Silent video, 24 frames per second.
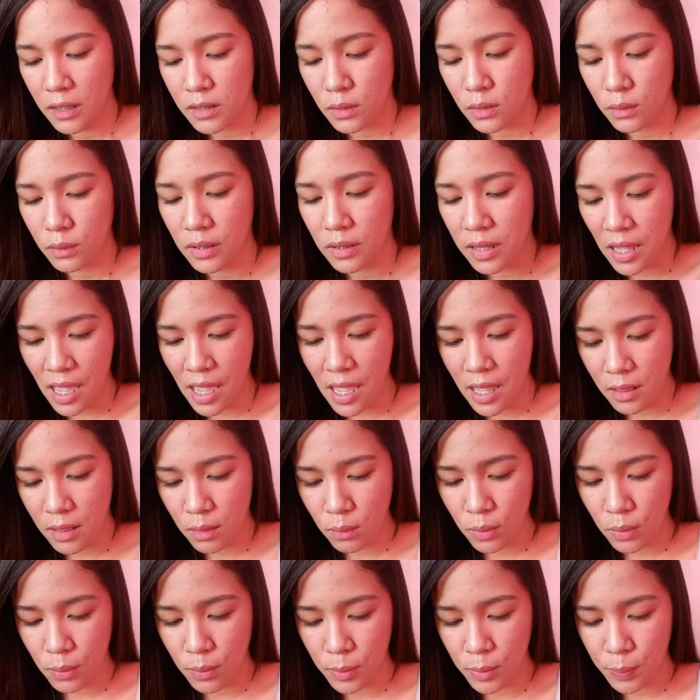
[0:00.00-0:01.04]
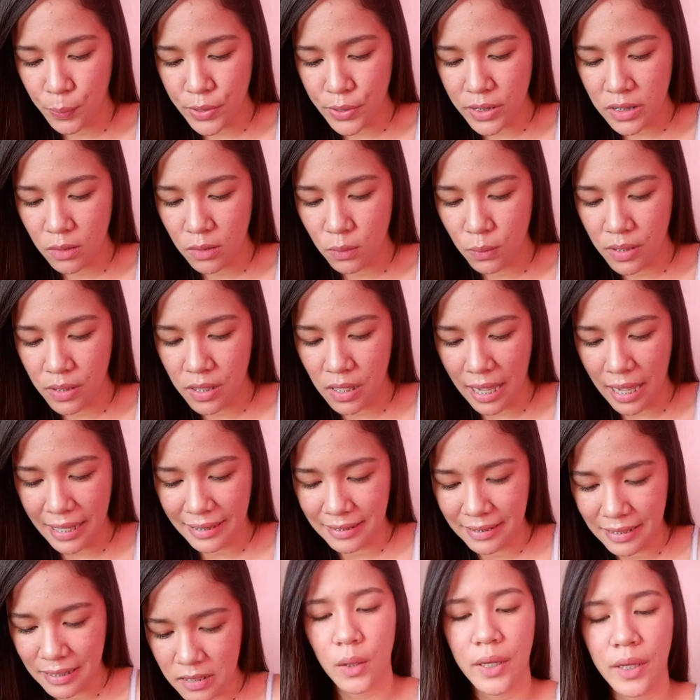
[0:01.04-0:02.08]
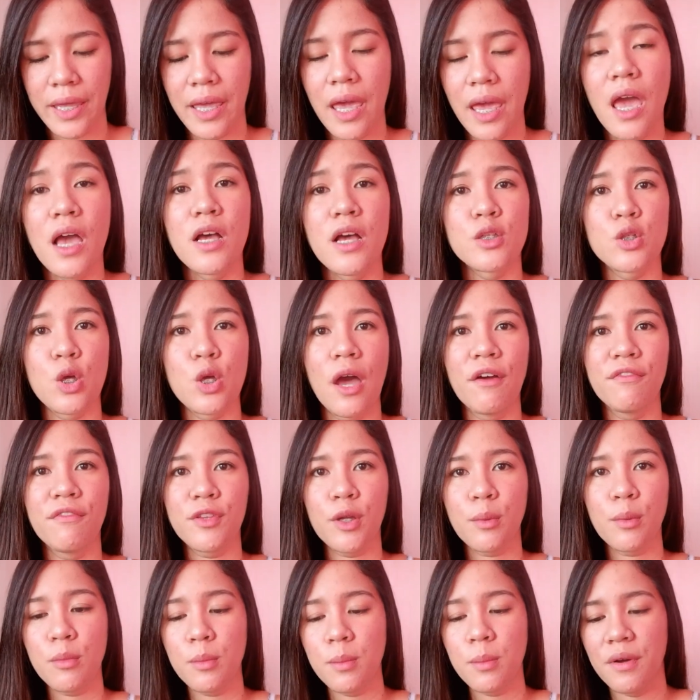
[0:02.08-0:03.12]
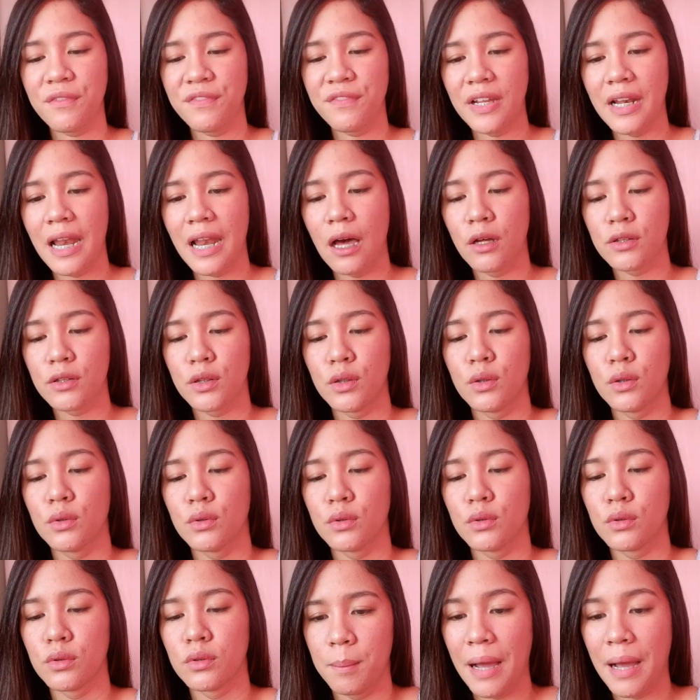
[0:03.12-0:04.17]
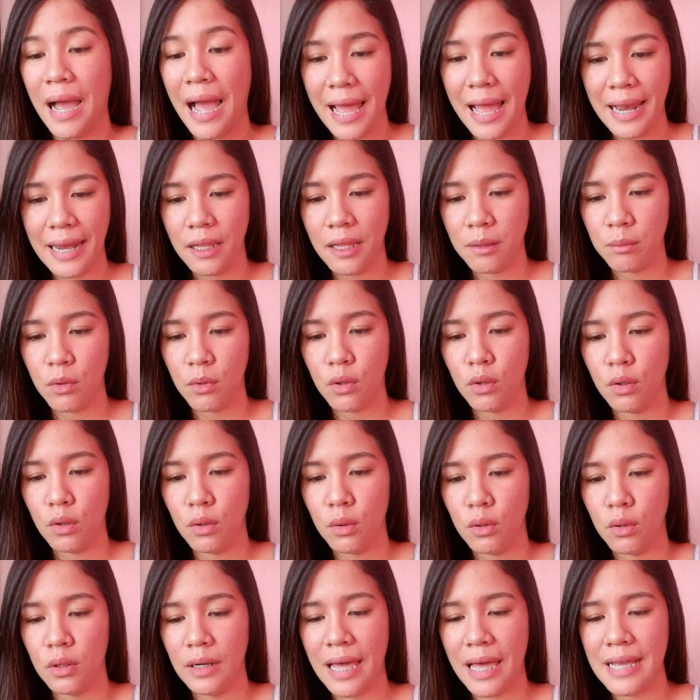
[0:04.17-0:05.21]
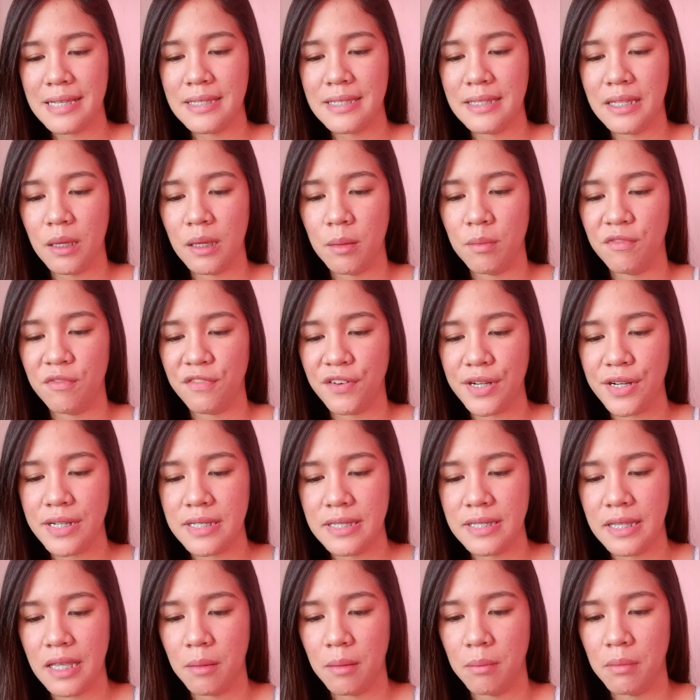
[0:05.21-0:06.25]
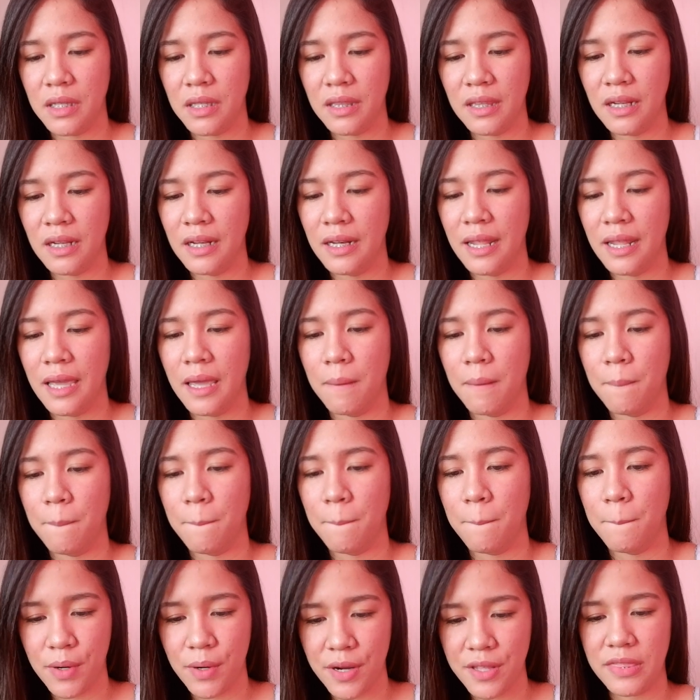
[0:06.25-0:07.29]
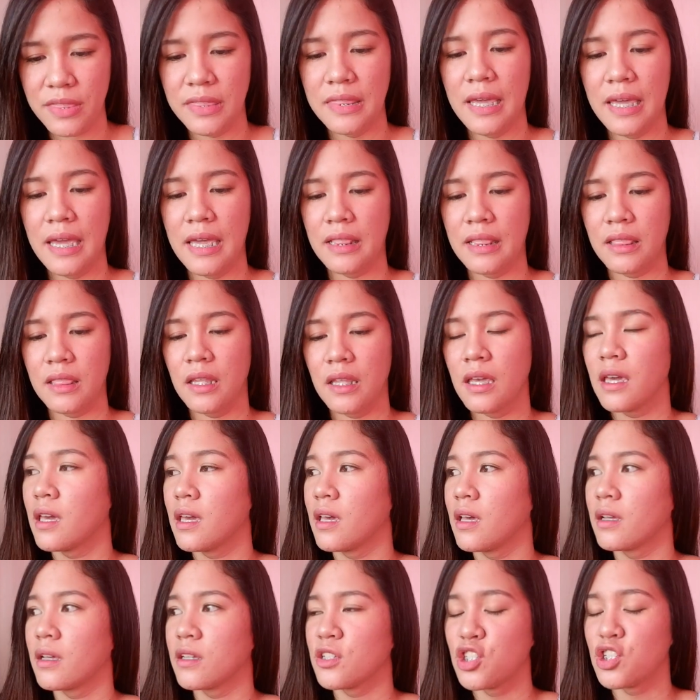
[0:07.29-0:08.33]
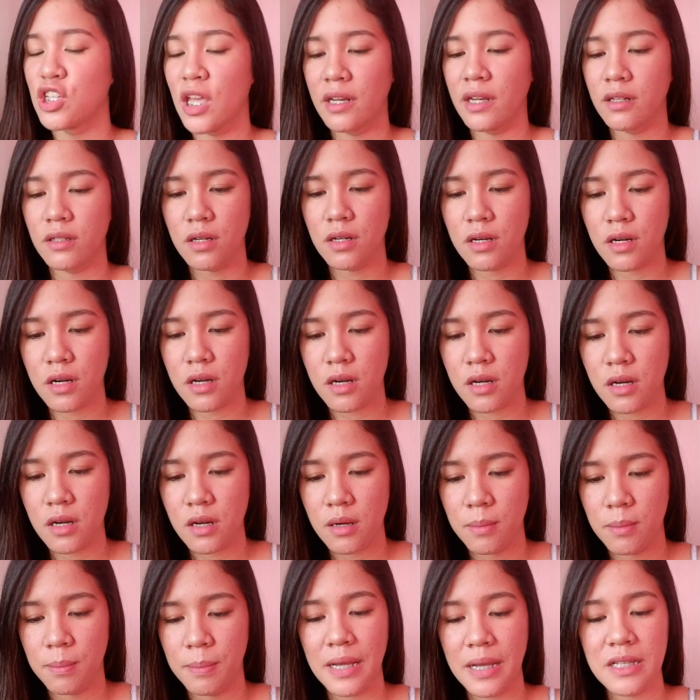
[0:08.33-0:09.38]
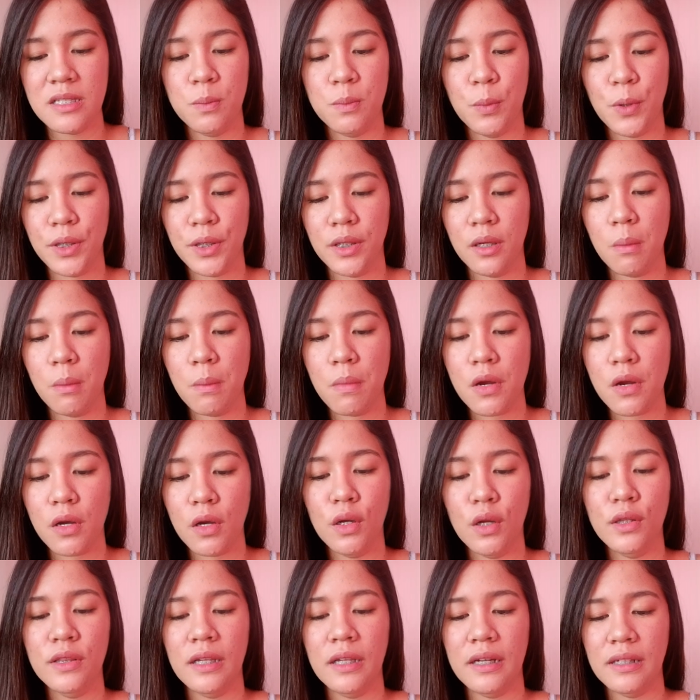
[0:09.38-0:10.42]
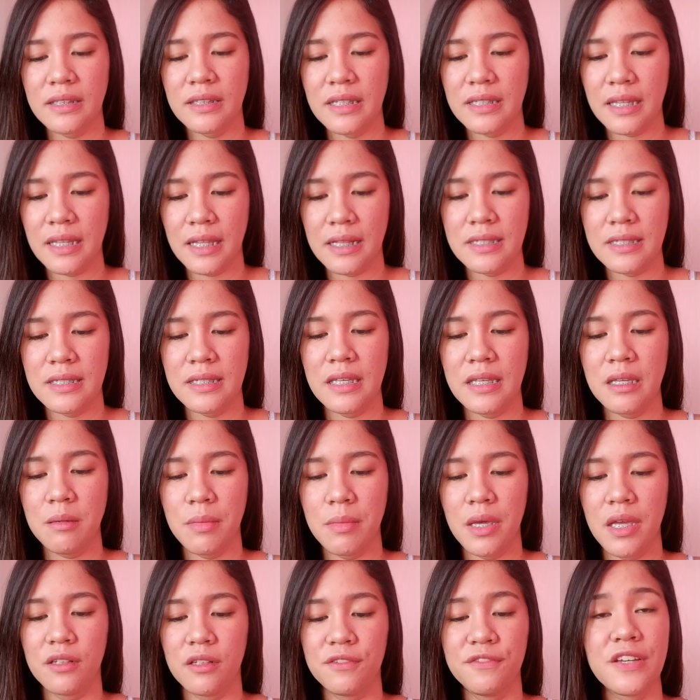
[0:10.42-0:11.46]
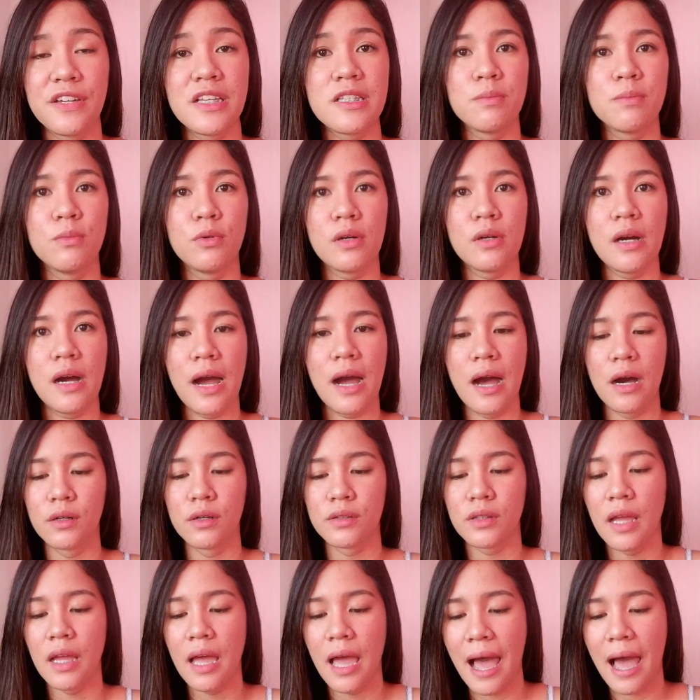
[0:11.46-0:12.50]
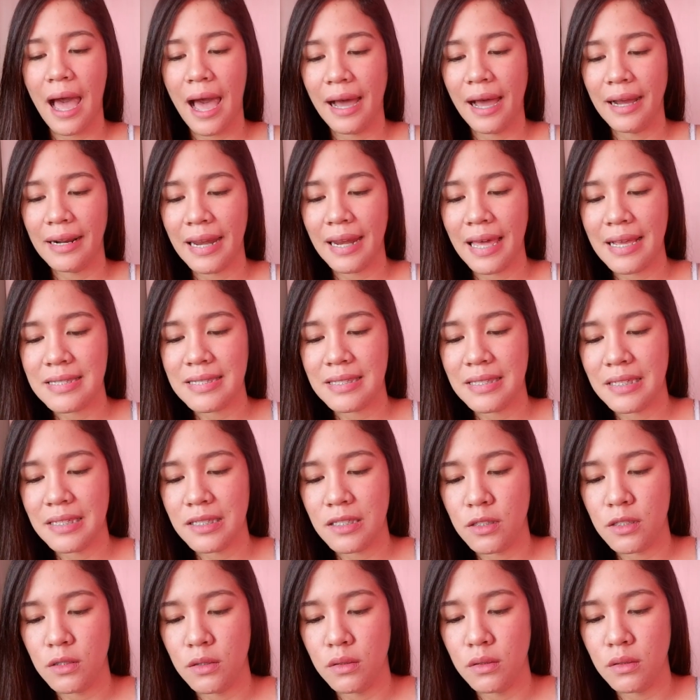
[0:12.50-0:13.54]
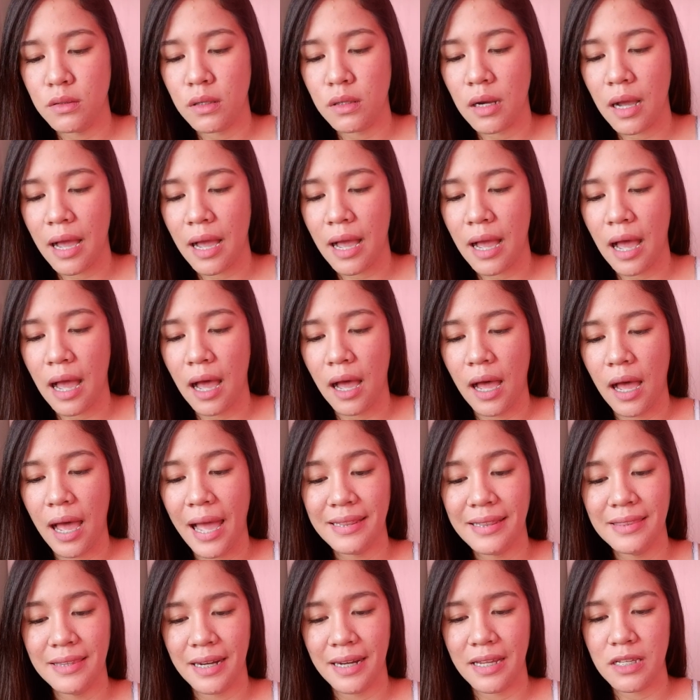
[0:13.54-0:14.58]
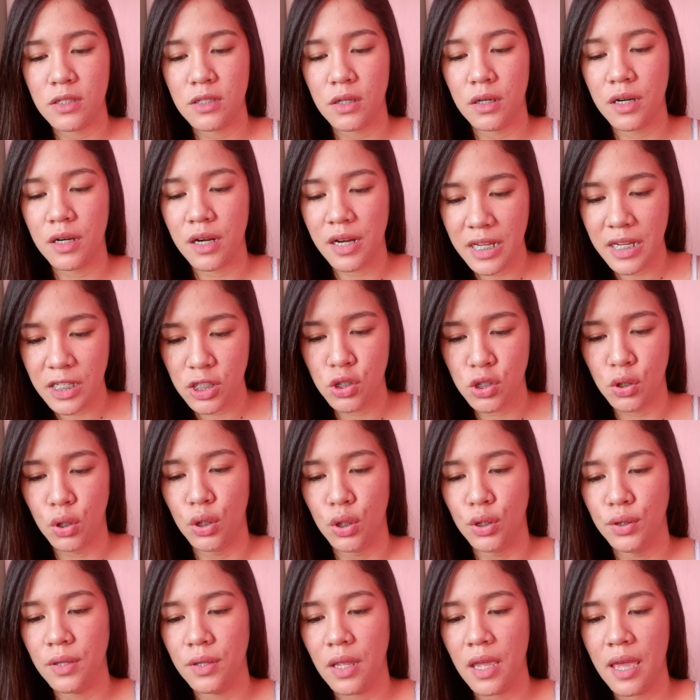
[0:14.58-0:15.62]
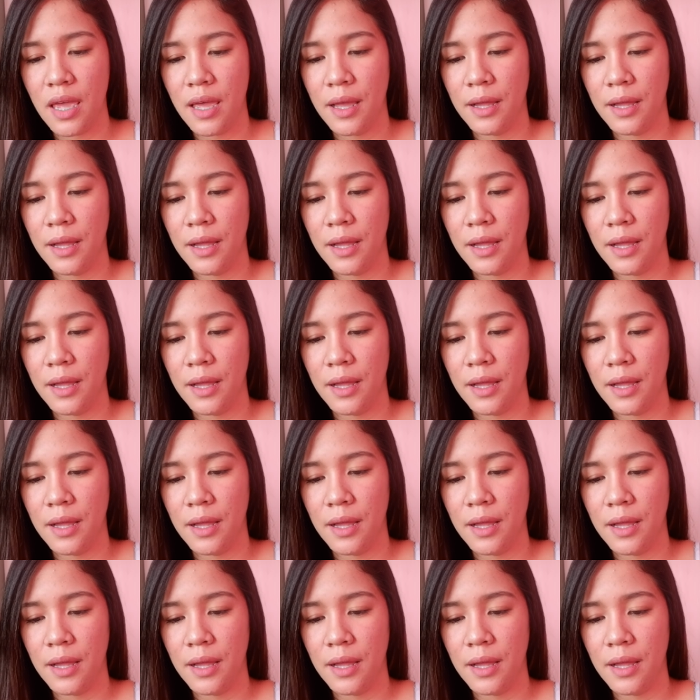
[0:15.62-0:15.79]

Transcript: So, then, we will proceed with the address. Okay, so after mo ma-fill out yung pangalan mo, last name, first name, middle name, birth date, gender, passport number, contact details, email, Facebook account, ang last is yung address or region,